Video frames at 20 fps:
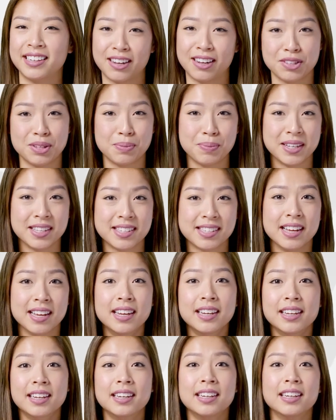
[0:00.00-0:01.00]
announcements,
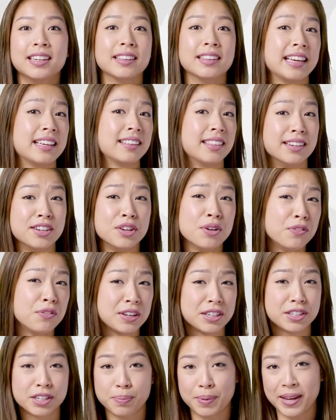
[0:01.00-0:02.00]
like the new
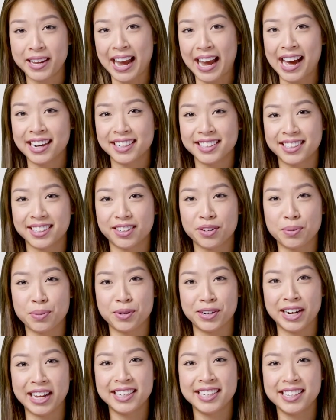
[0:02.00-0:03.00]
features being added to
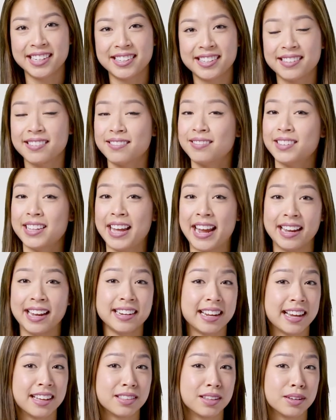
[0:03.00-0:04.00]
Kubernetes
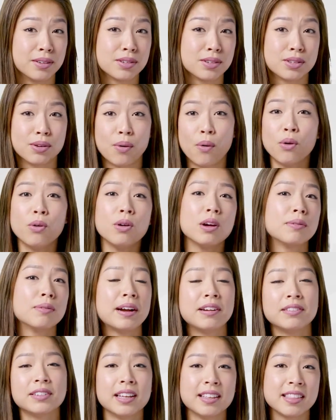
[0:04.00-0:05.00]
and Anthos, or
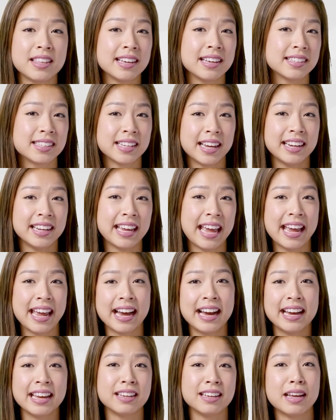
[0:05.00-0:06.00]
around the exciting
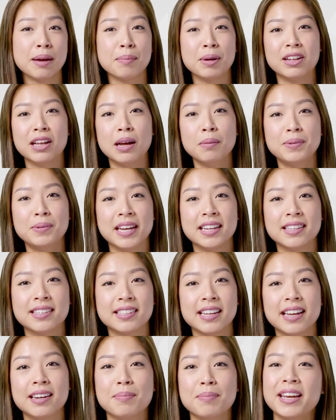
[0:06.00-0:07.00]
AI and ML
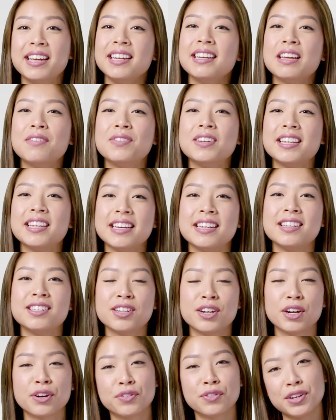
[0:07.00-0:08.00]
updates that make it even
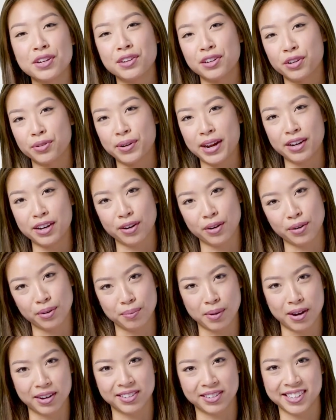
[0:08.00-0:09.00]
easier for you to create your
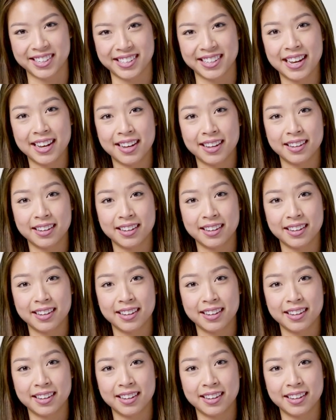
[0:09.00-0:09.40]
own models.